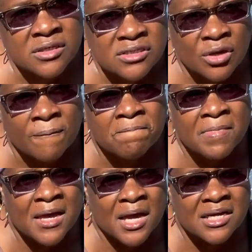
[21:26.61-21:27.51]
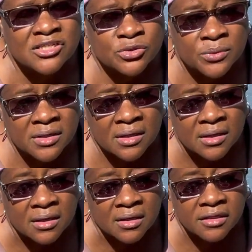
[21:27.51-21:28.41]
So I just
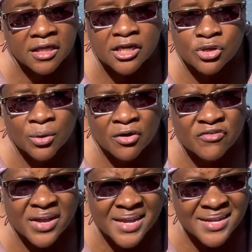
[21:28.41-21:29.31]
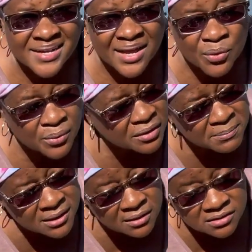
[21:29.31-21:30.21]
wanna thank you all for hanging out with
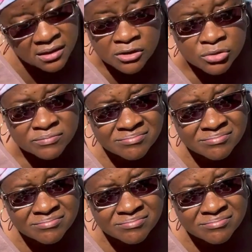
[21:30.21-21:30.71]
me, because I know